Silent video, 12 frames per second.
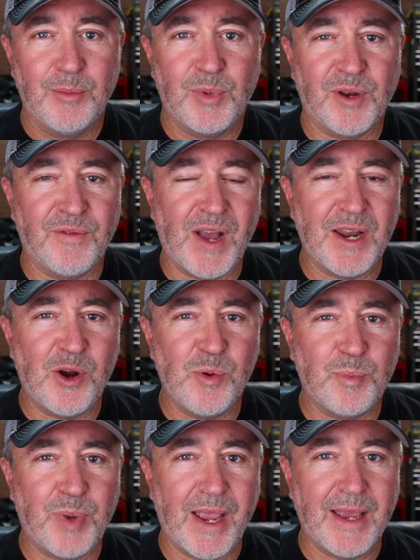But if I
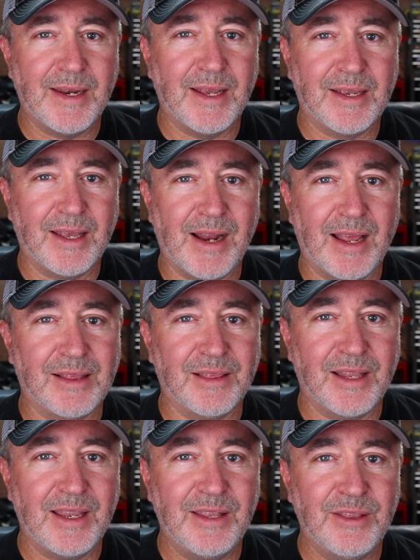don't panic and I
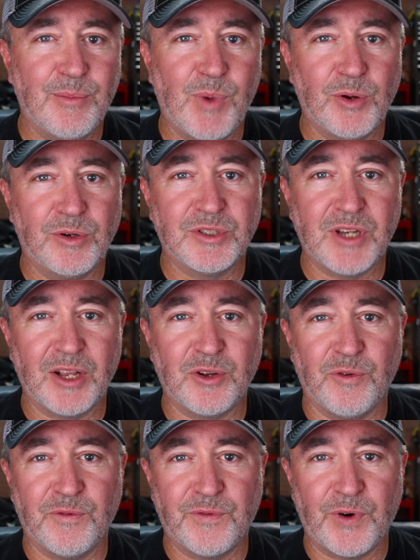lean the
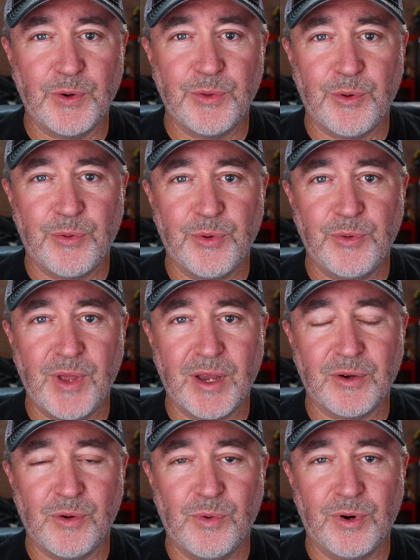motorcycle further through
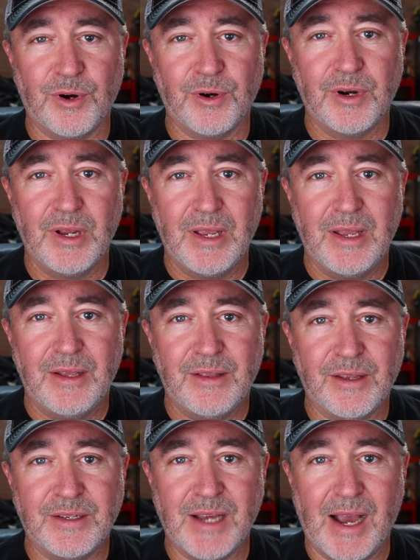that corner,
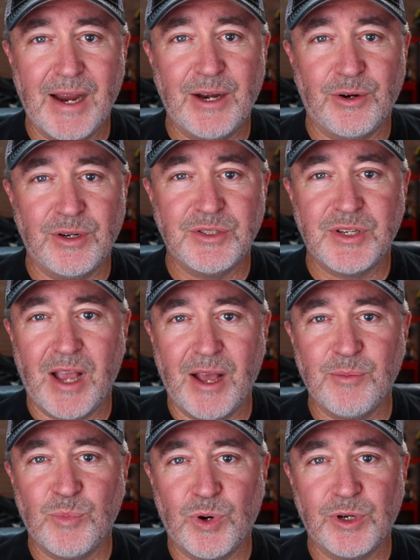the tire has
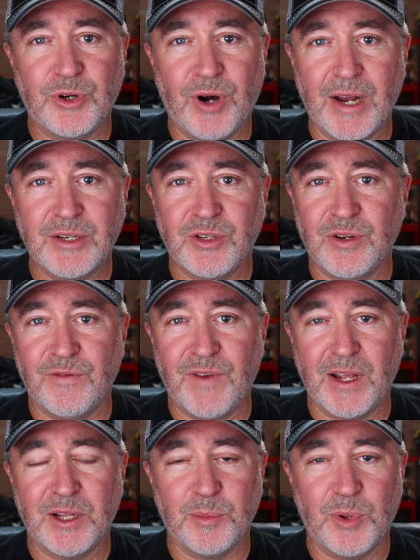got more traction
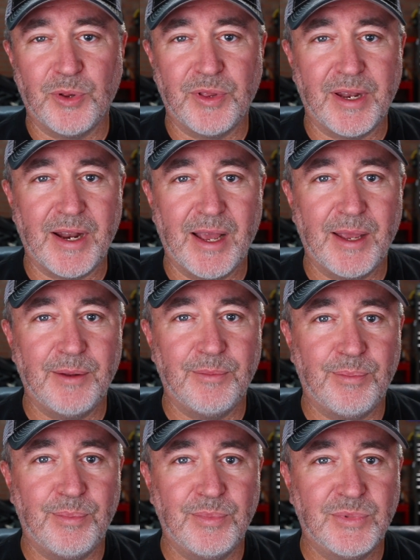available than I
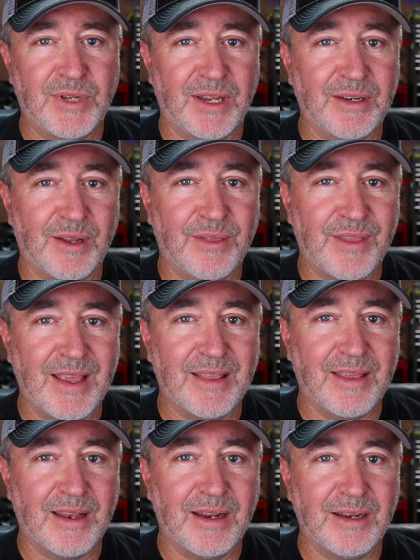tend to think
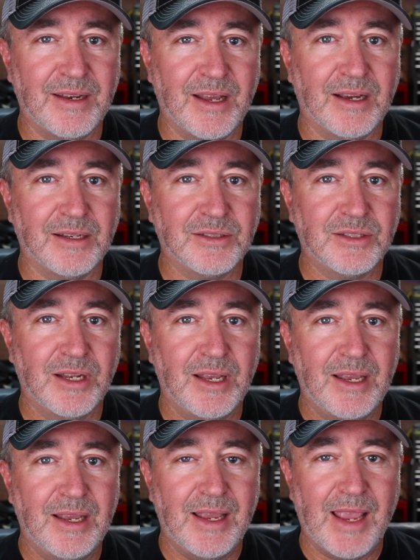that it does.
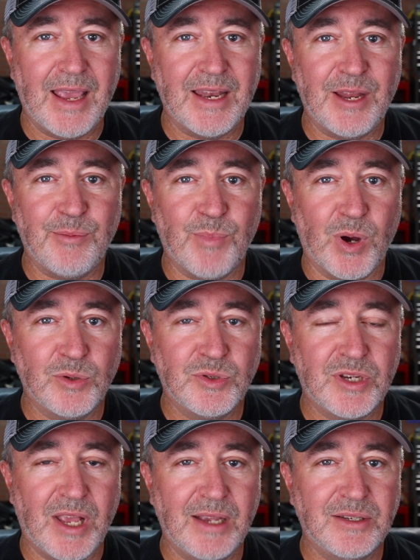And in
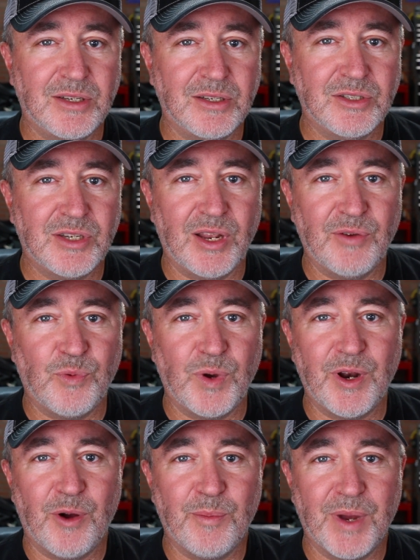most cases, if we
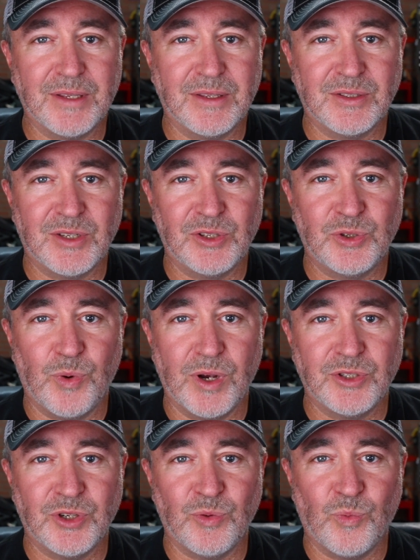don't make the
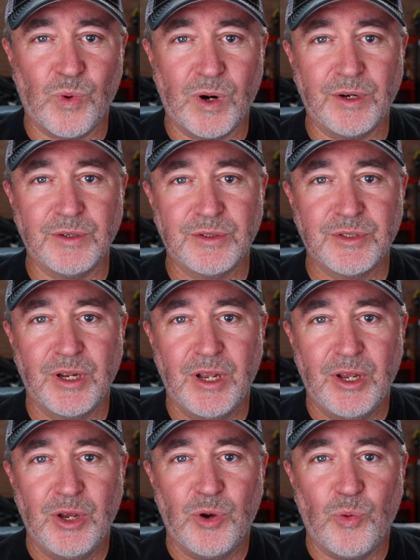situation worse,
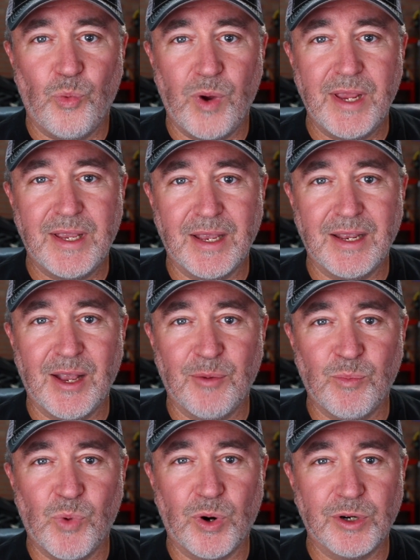we can get
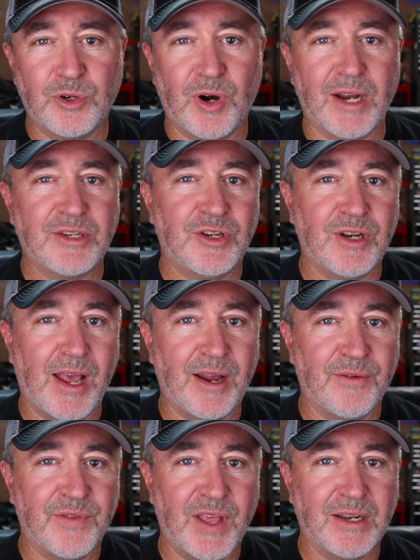more traction
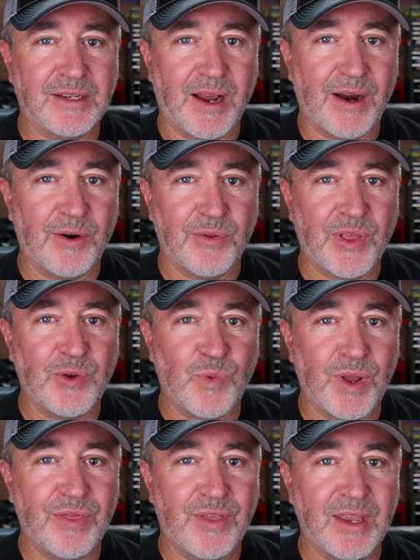out of that tire than
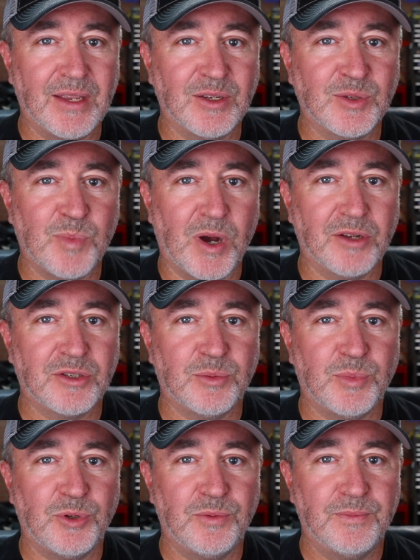we think is
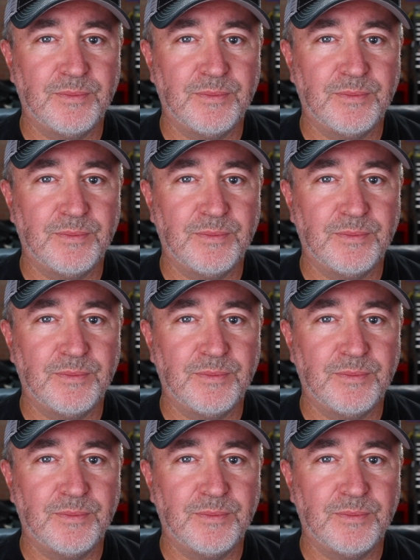possible.